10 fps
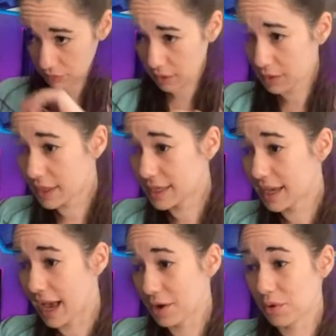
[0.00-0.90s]
Then
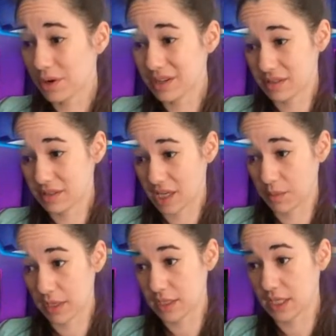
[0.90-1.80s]
category is the same
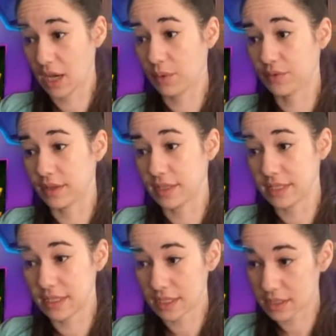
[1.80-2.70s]
idea. We've got these
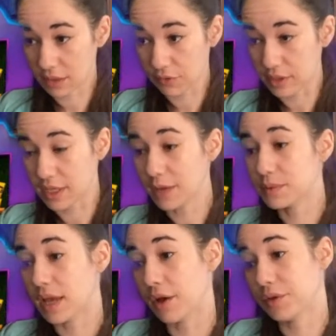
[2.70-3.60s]
6 different types:
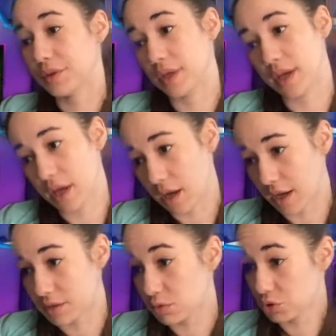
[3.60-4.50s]
health, social